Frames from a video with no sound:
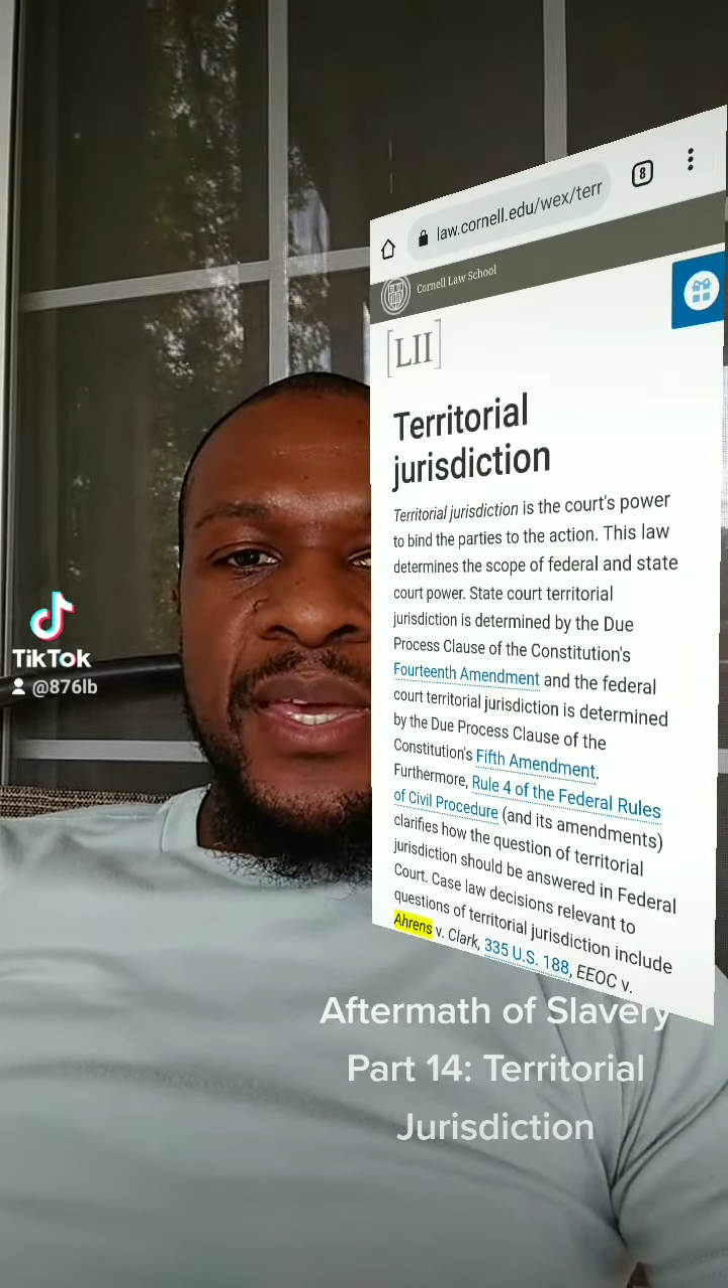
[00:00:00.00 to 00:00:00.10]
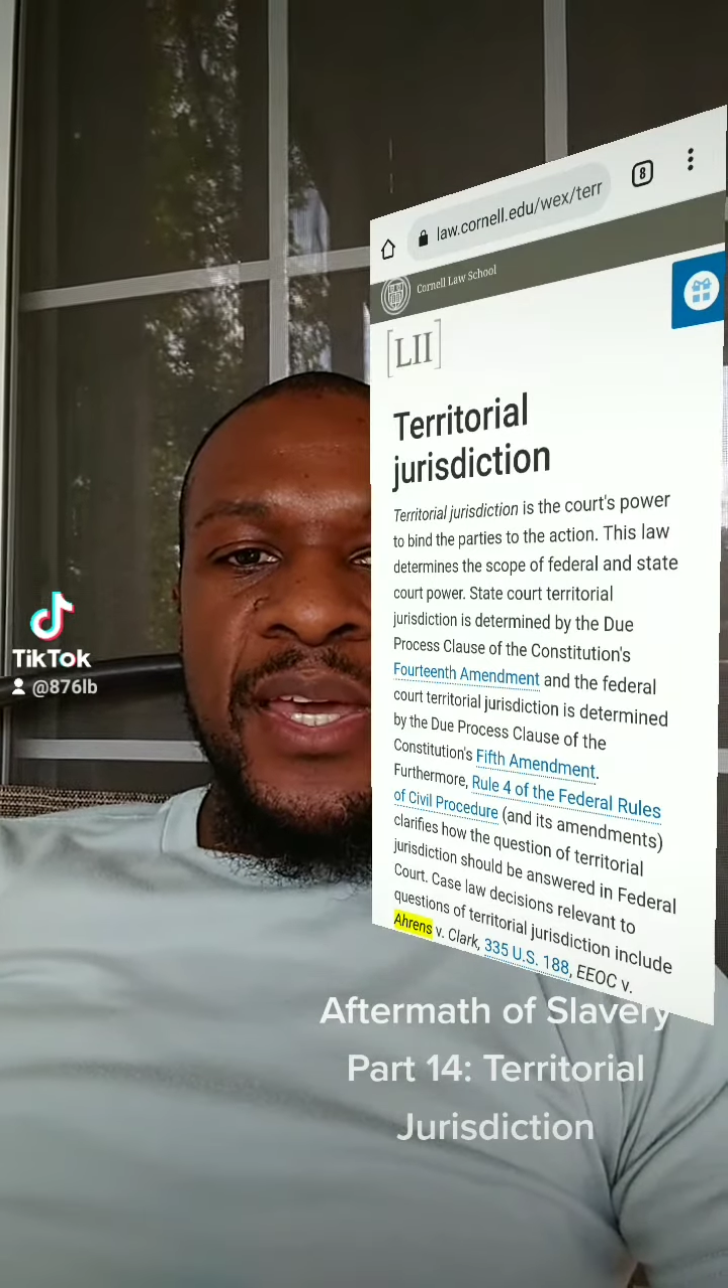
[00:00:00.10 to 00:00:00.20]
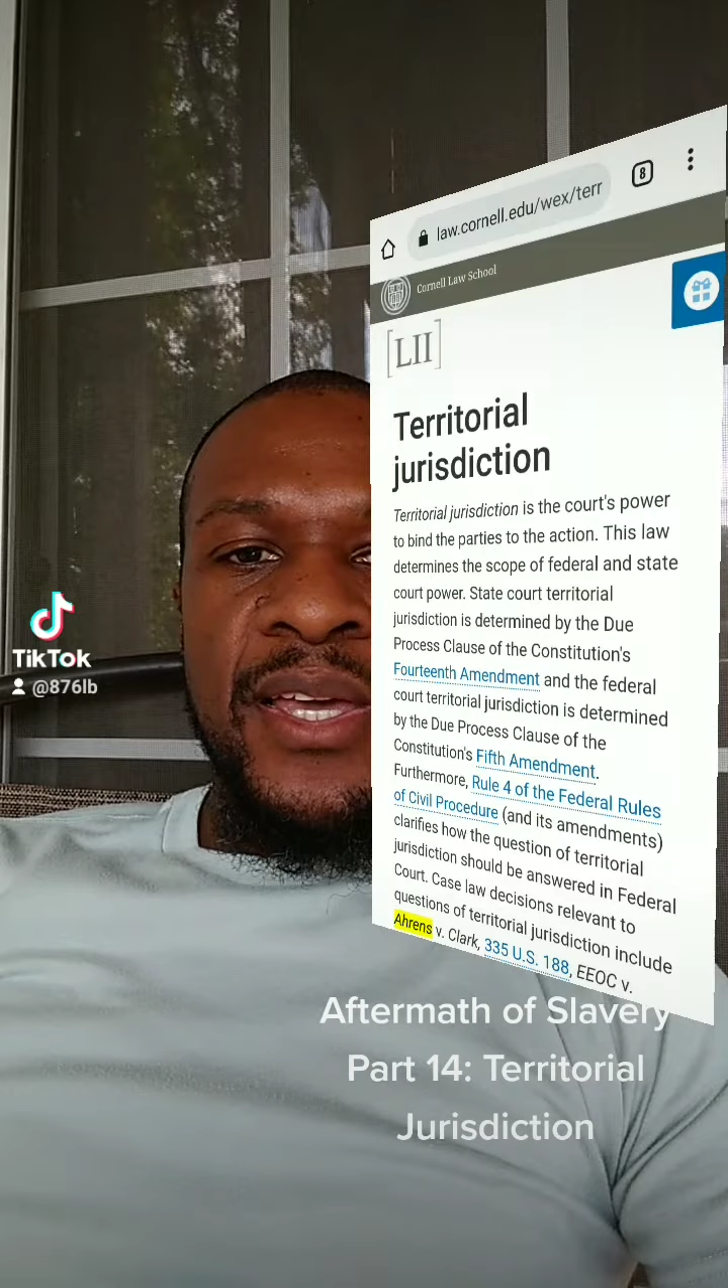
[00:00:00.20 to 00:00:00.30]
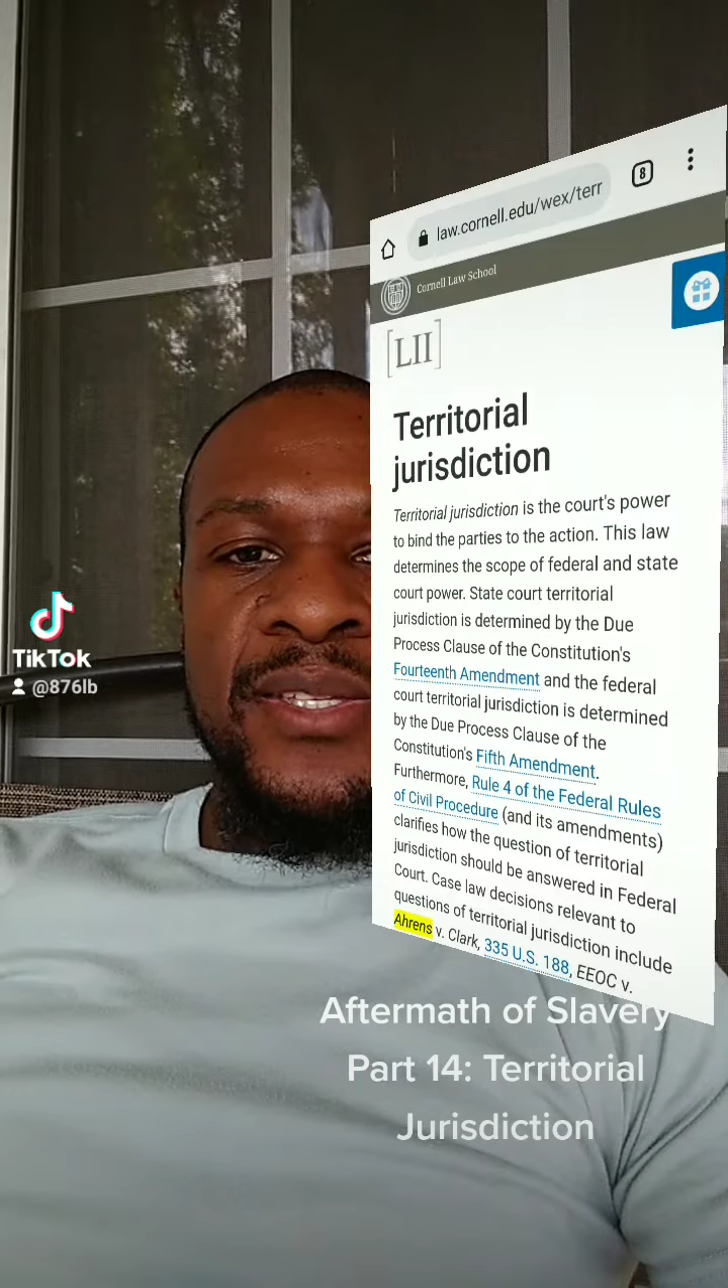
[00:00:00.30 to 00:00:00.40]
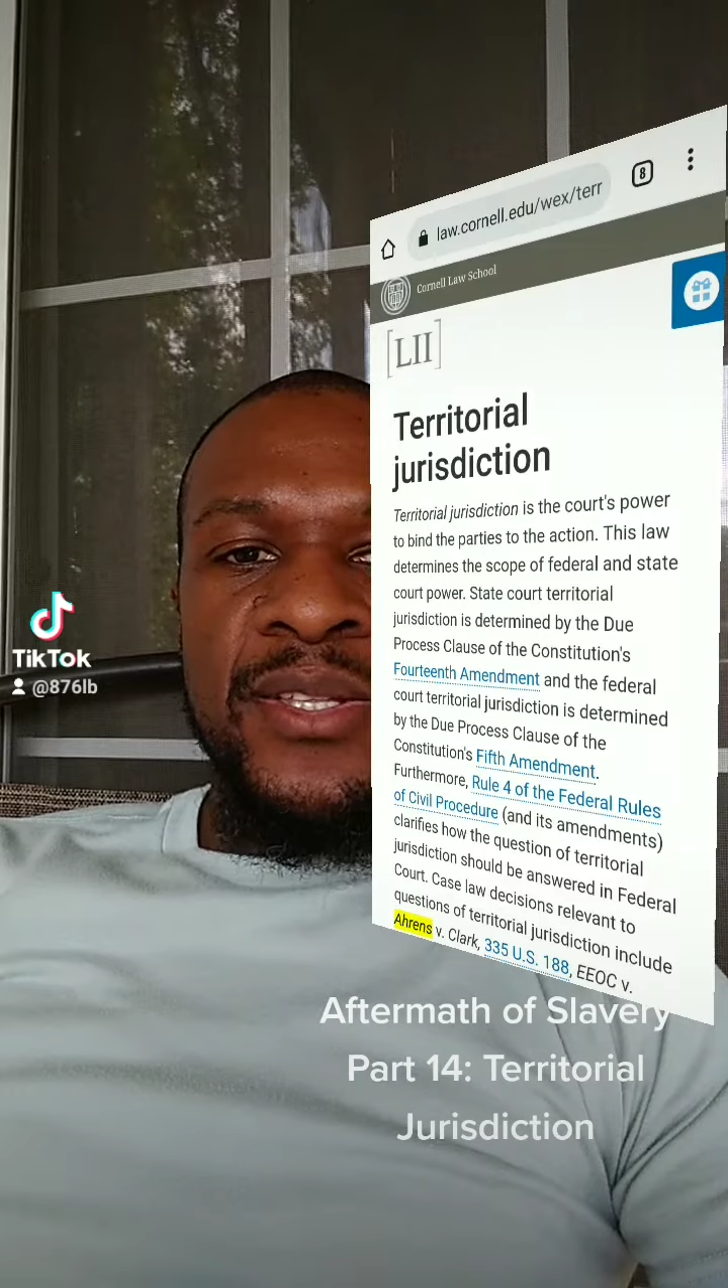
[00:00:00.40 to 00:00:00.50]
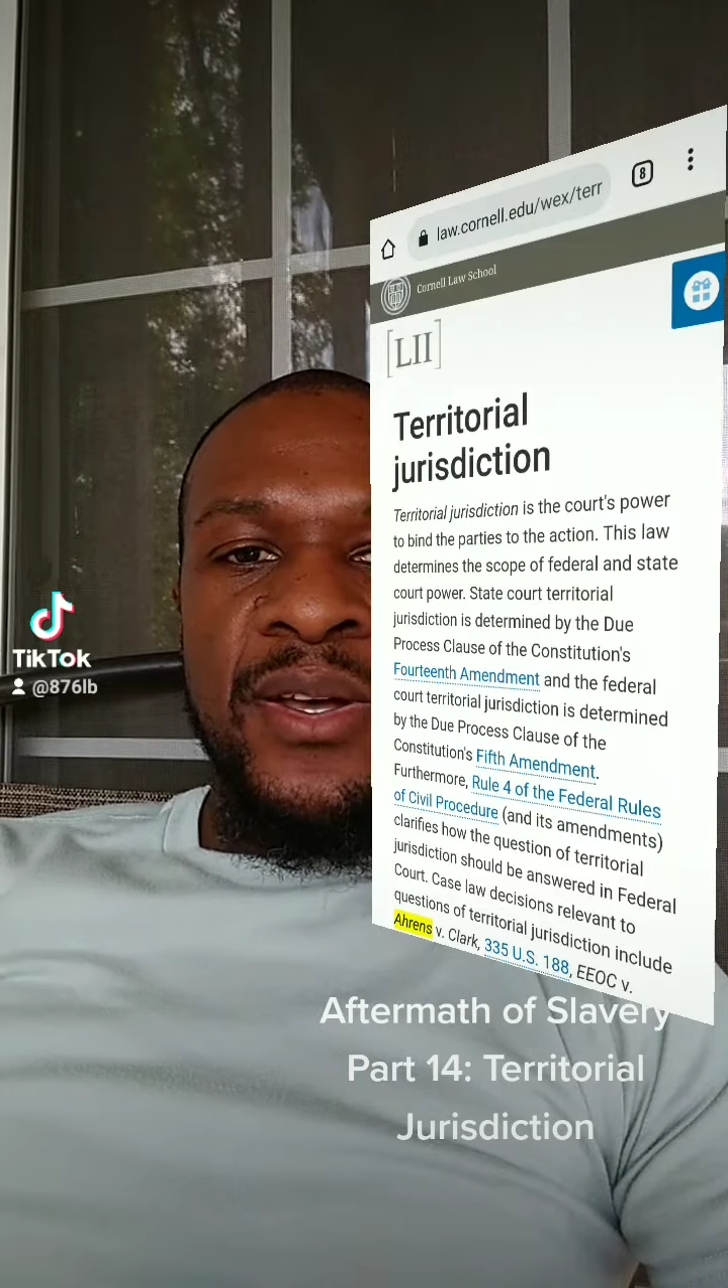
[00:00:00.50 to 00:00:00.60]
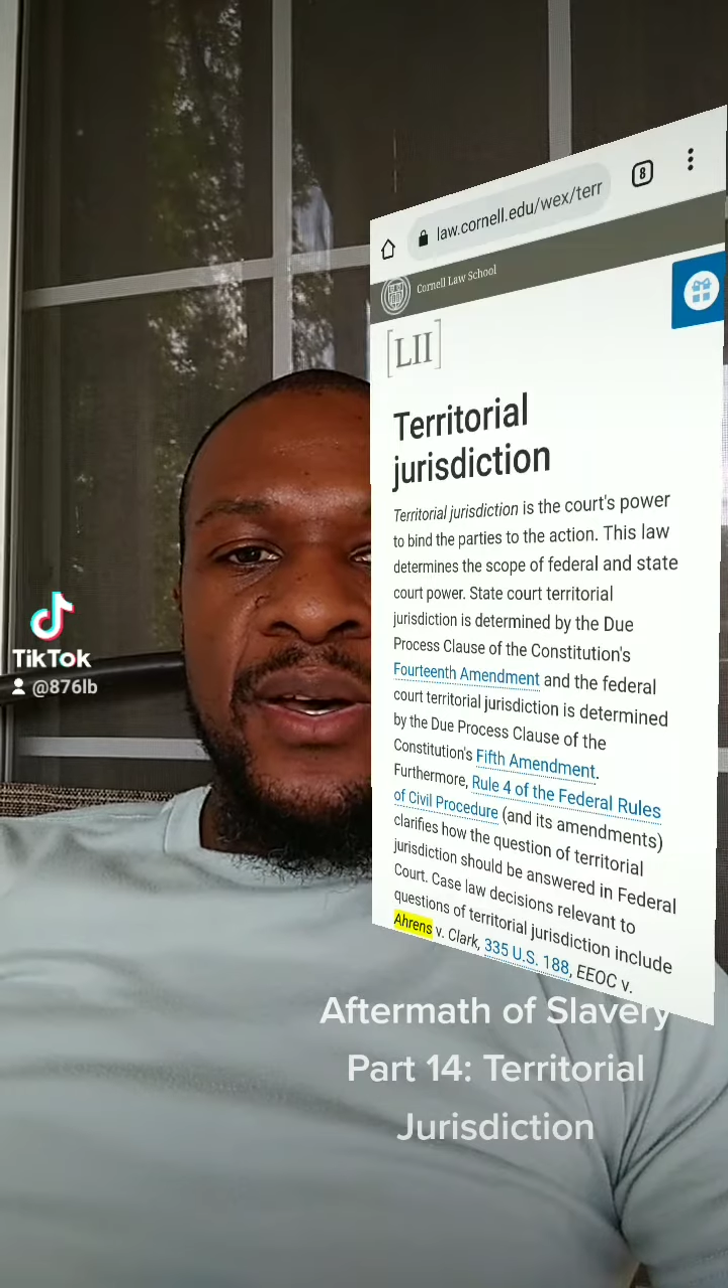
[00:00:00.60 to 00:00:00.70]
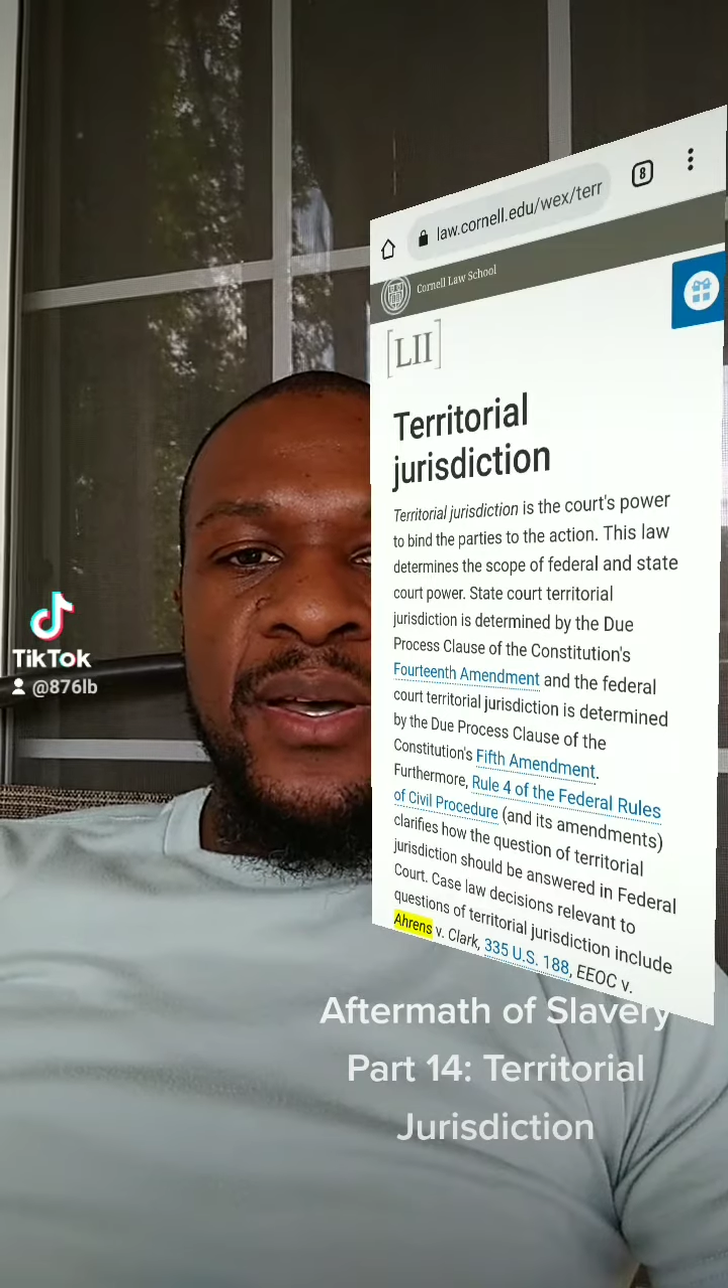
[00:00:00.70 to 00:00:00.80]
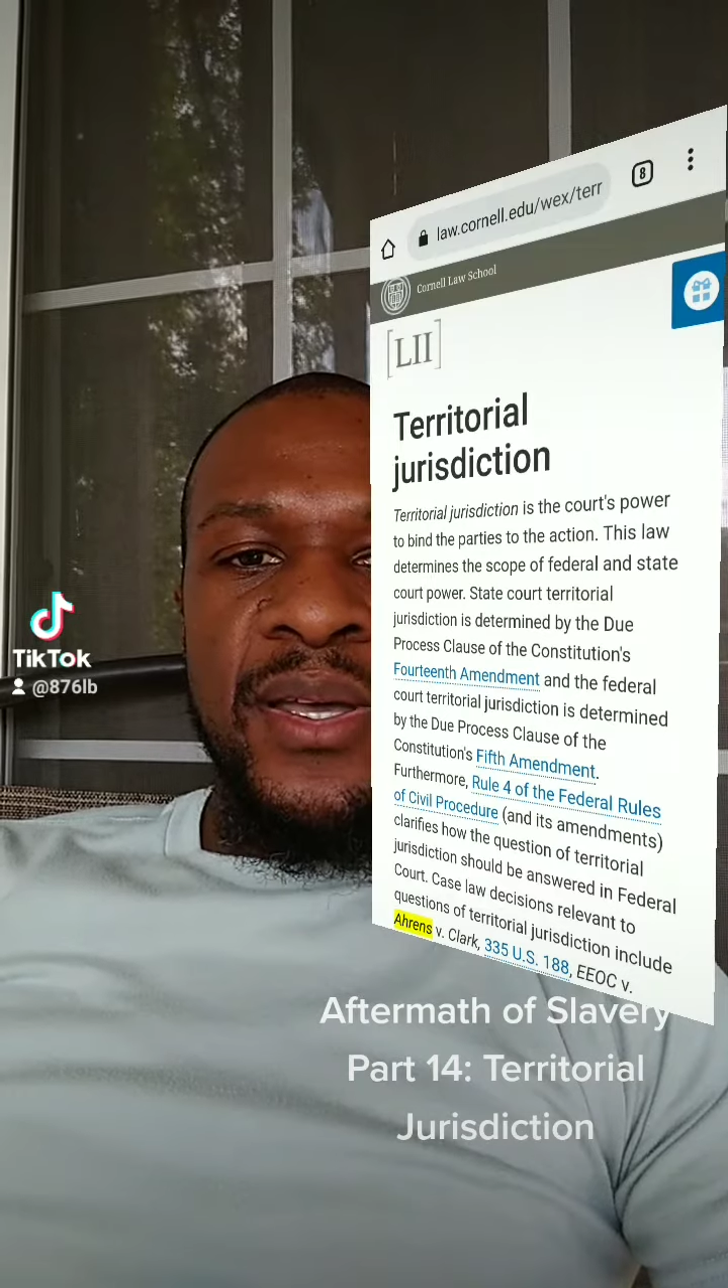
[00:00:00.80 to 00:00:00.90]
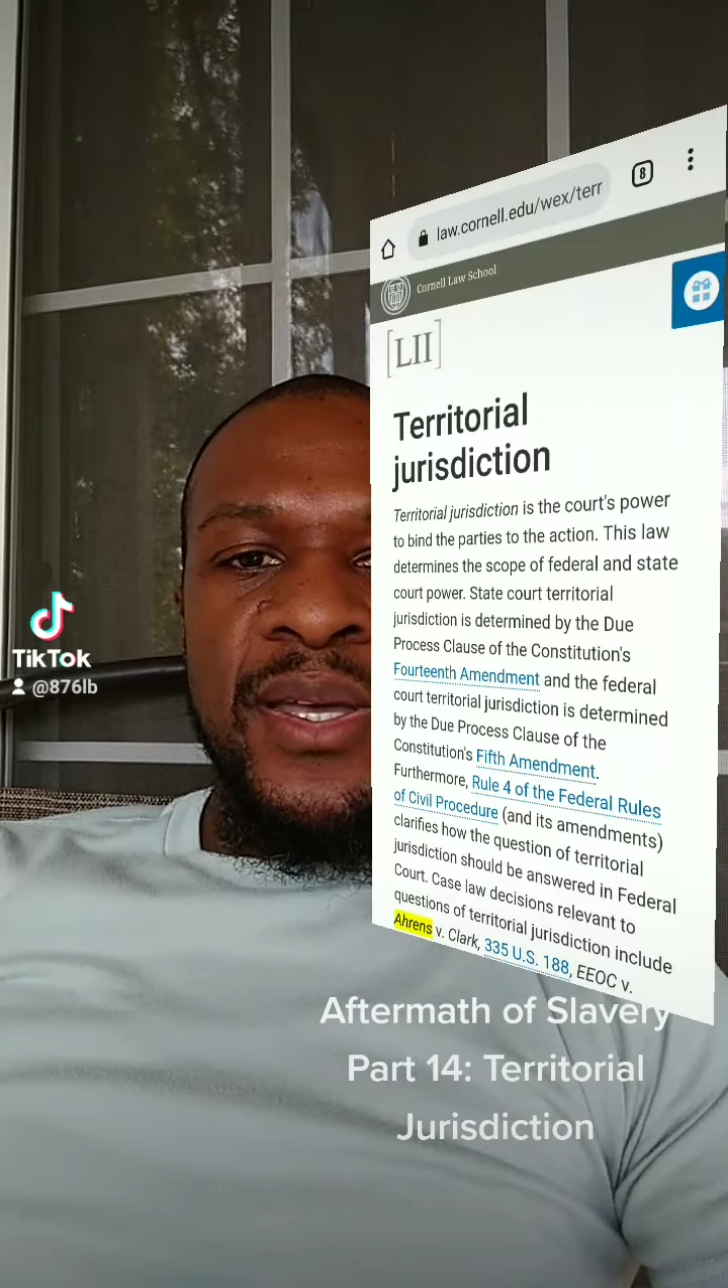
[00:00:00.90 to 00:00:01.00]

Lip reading: Case law